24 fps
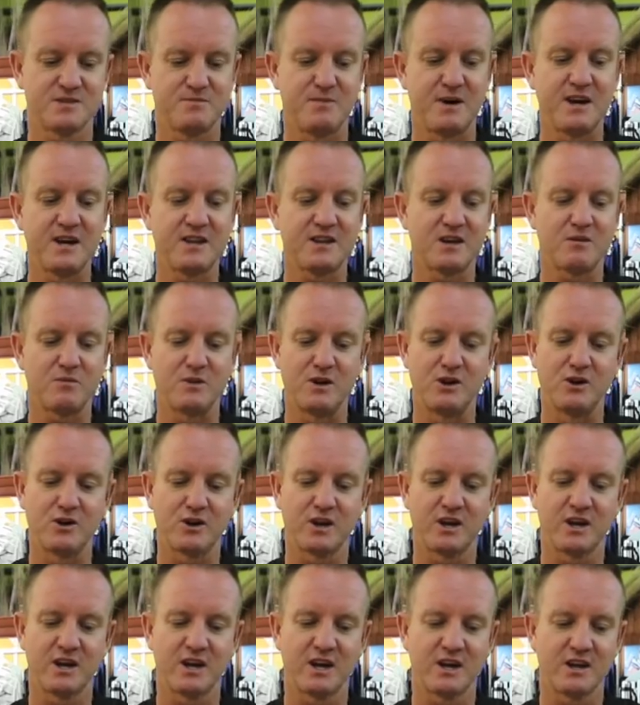bait that we're
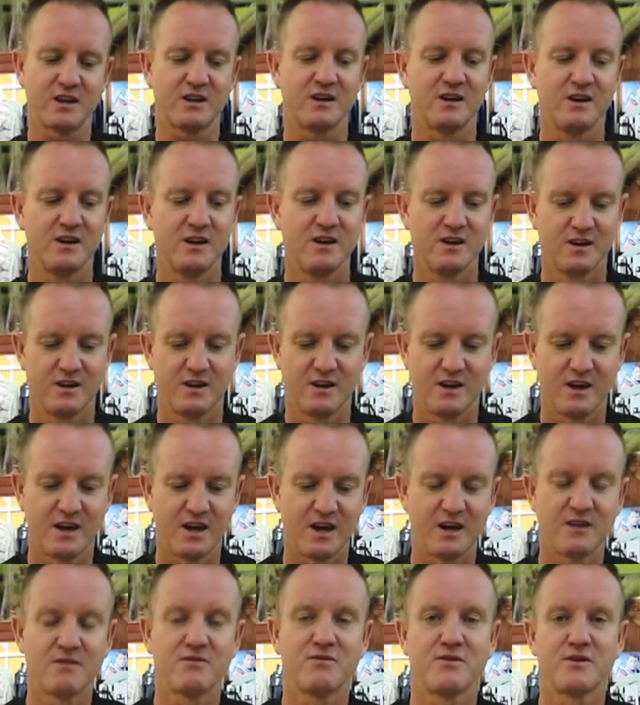looking at
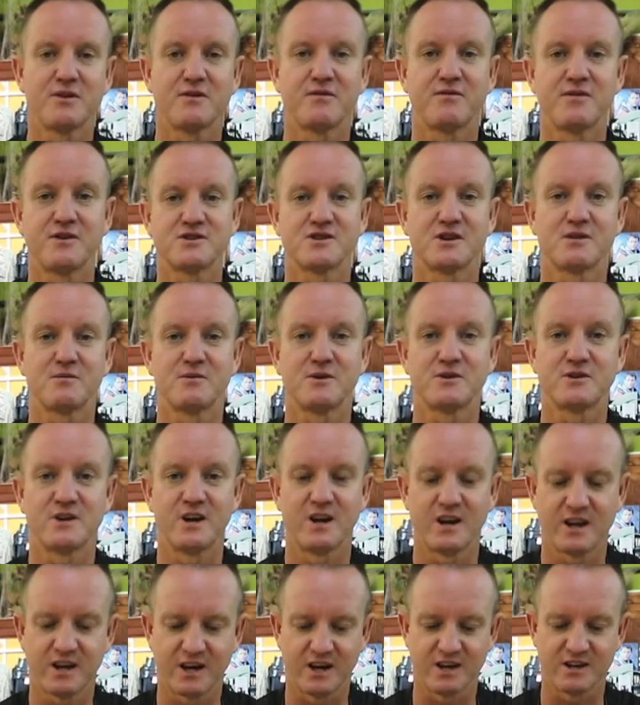and for the fish that we're
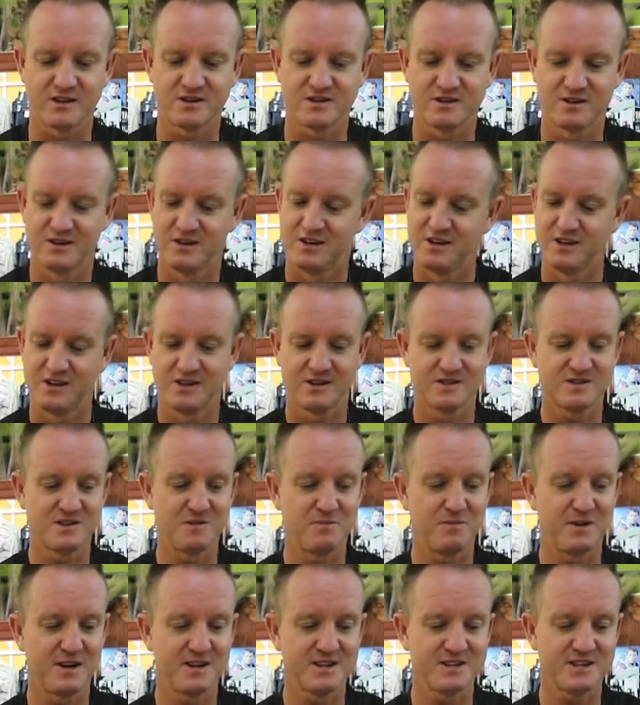trying to catch.
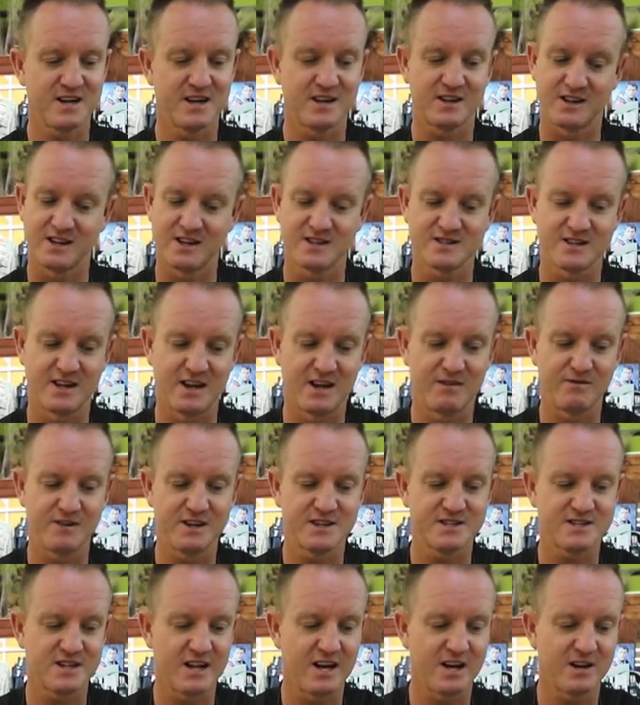Simple as that. There's a lovely
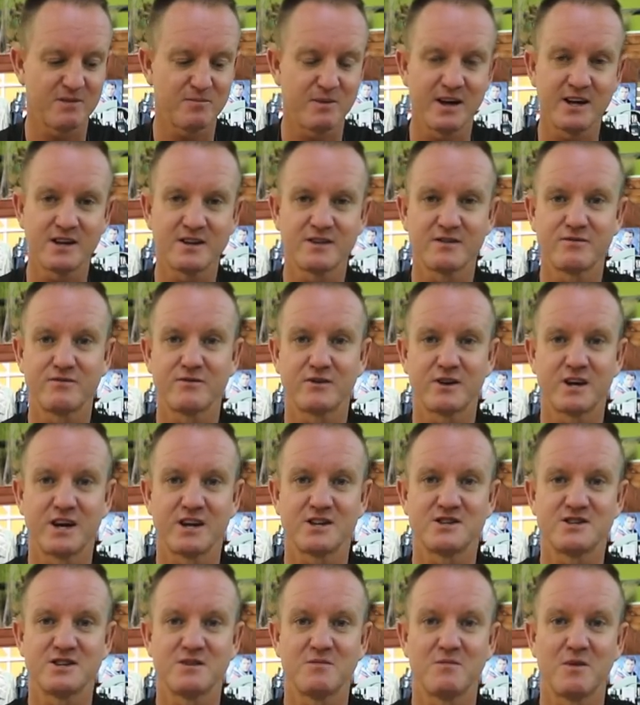slide bait for
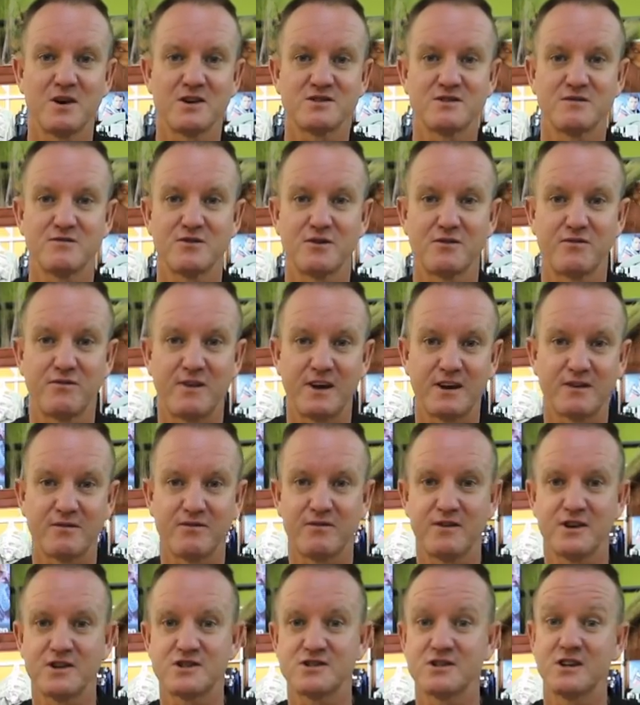catching most of your
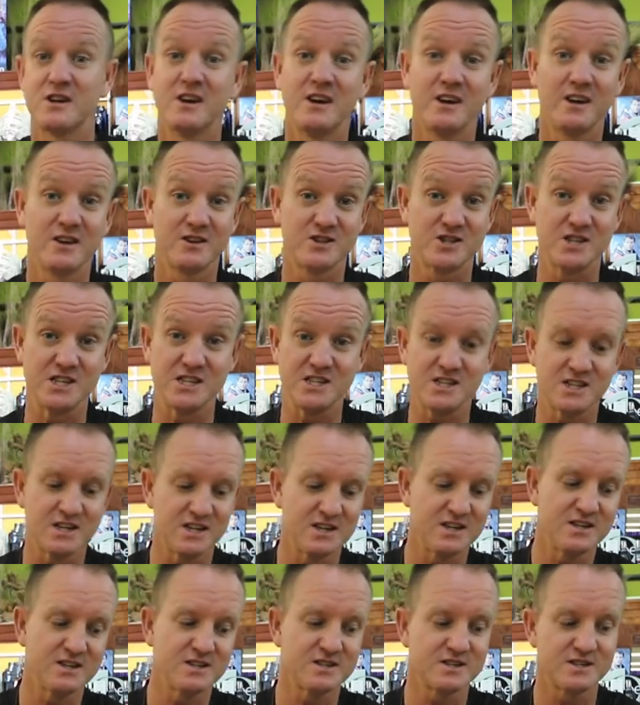flatfish,
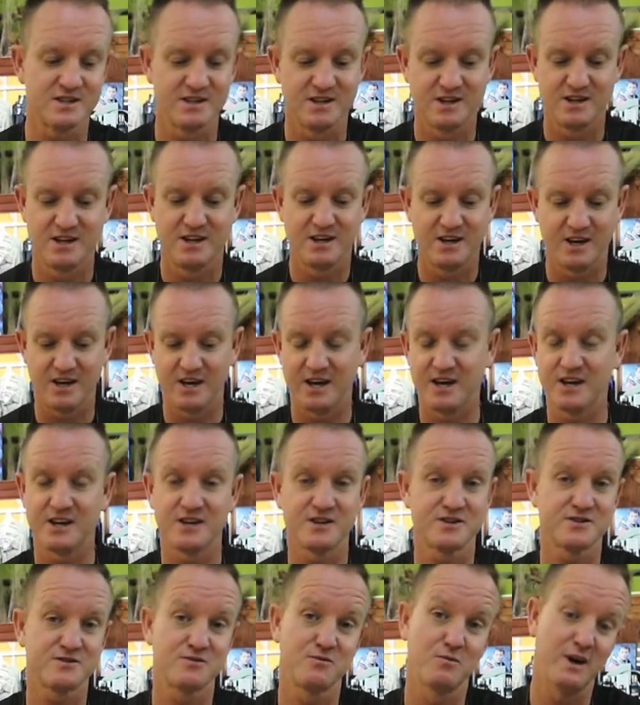GTs,
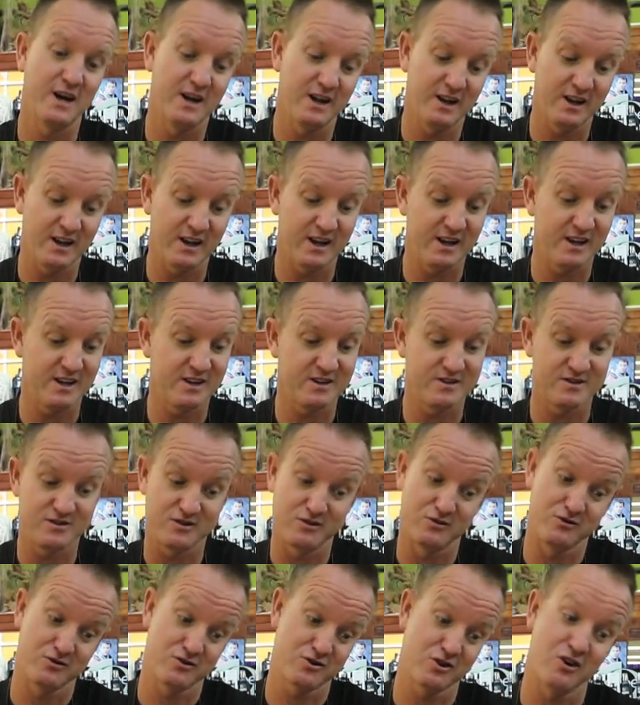as well as
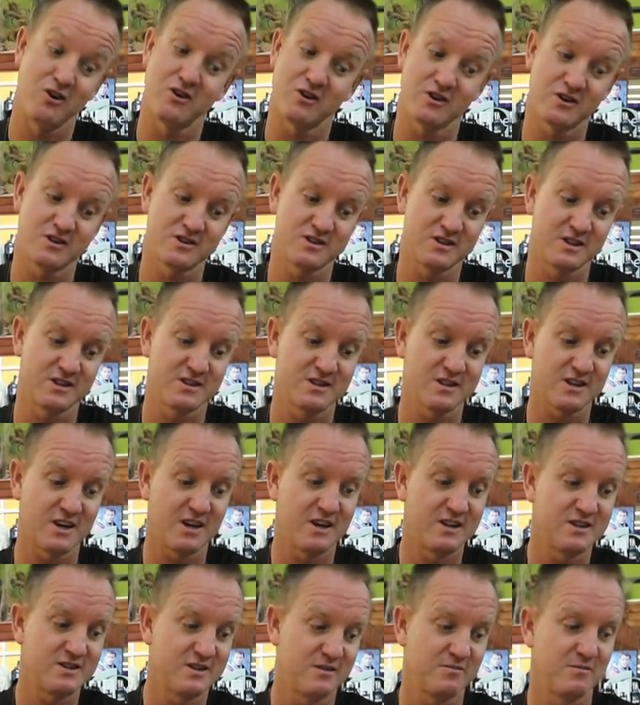your sharks and
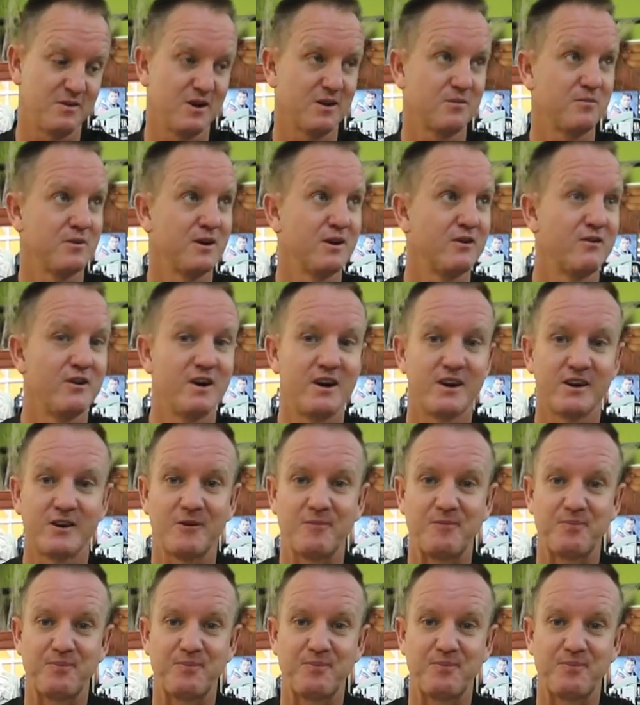skates that might be around.